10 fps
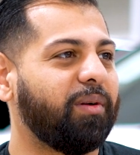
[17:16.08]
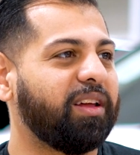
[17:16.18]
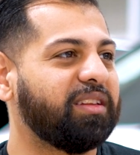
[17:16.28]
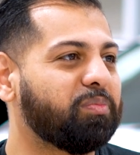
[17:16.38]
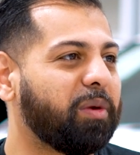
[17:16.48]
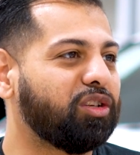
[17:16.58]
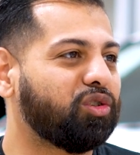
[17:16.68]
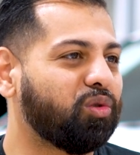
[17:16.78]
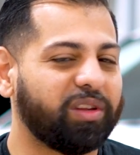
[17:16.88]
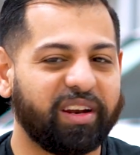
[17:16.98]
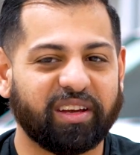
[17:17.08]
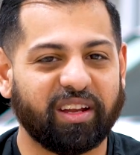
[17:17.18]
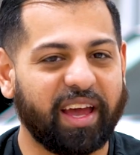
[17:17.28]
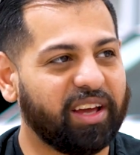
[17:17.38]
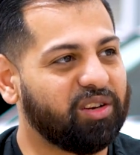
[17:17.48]
right? It's made sure that it
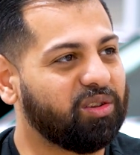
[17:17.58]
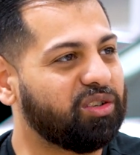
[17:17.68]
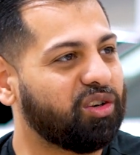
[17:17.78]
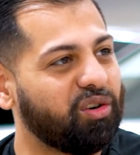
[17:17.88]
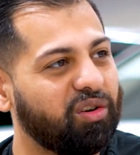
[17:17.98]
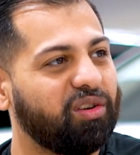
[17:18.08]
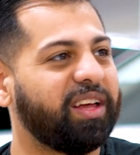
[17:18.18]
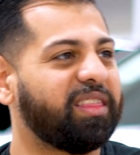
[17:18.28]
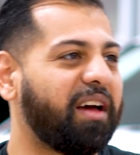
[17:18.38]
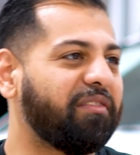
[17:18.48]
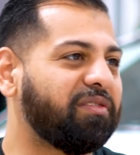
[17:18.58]
can handle a turn at